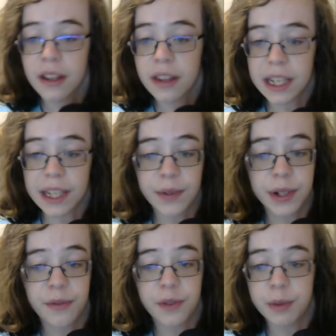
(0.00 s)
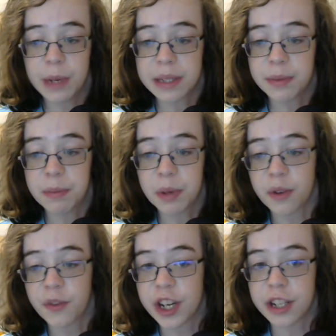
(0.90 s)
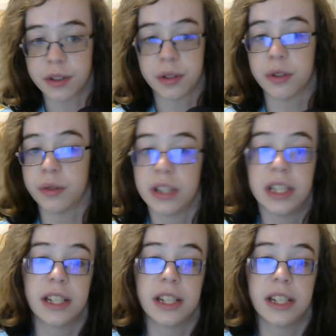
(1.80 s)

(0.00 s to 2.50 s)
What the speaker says: think every film has to be perfect, or you